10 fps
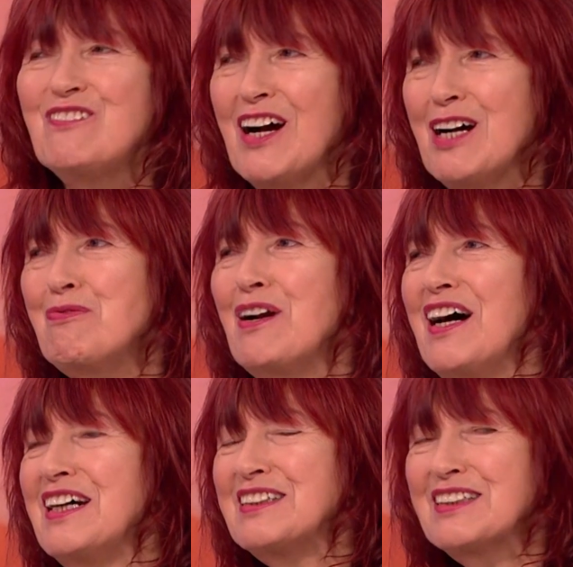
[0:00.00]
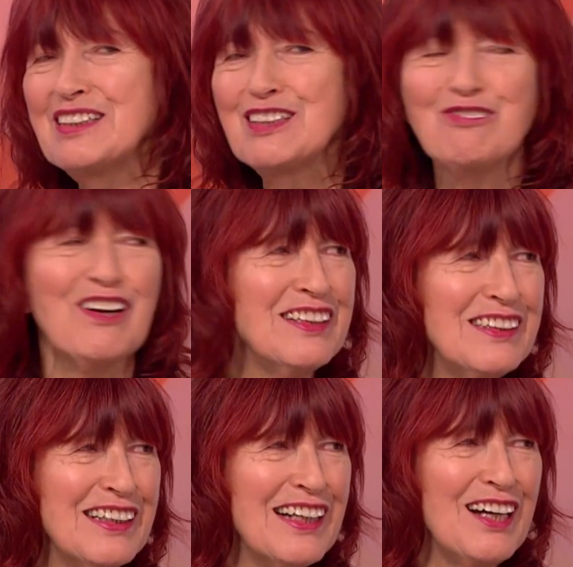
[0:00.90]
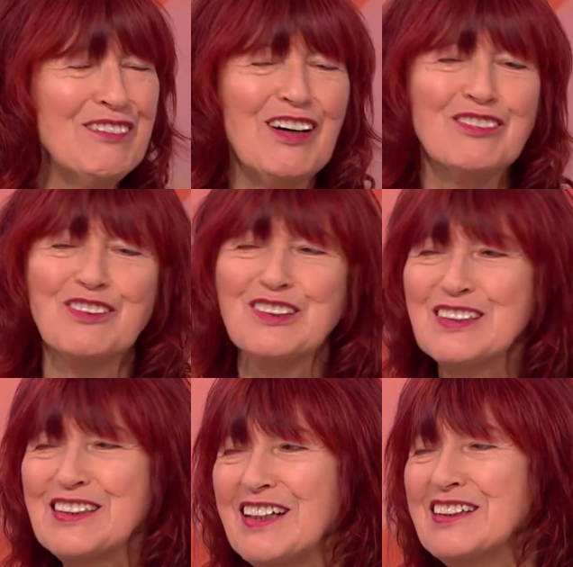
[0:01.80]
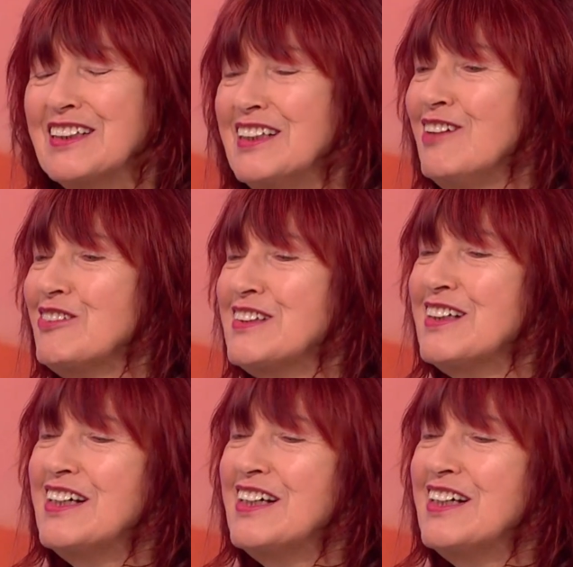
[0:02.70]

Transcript: Fair play to this friend. He came over on the Sunday, never